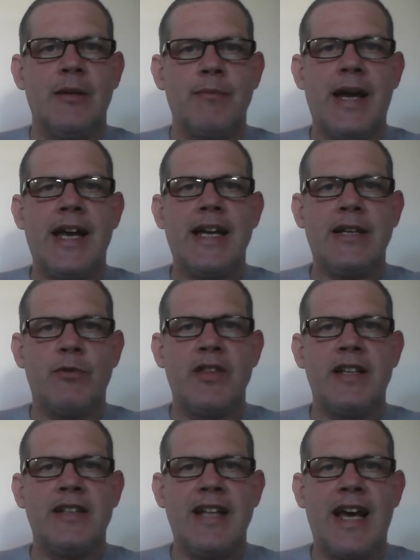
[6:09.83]
made
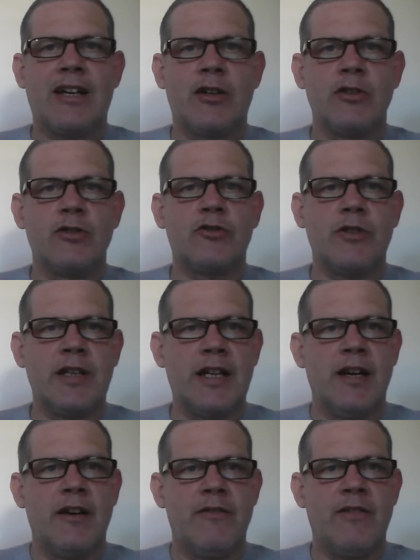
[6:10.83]
within their country
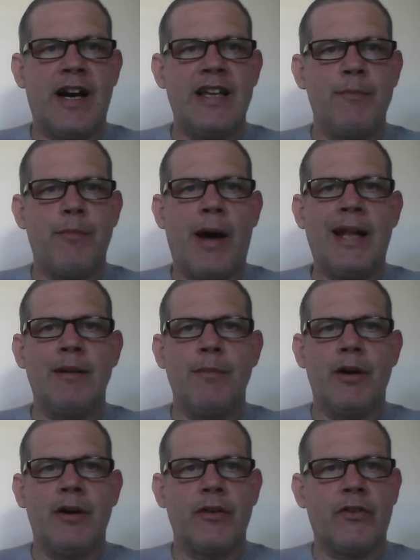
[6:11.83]
via the ballot
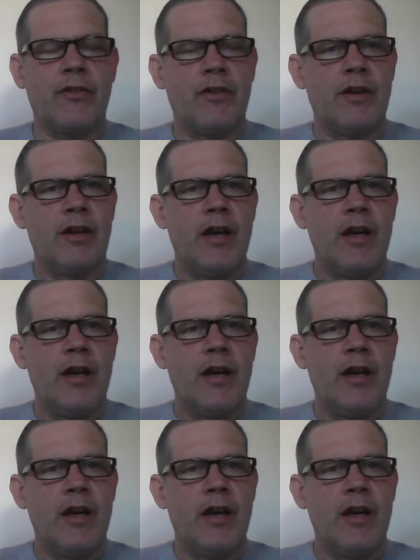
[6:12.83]
box.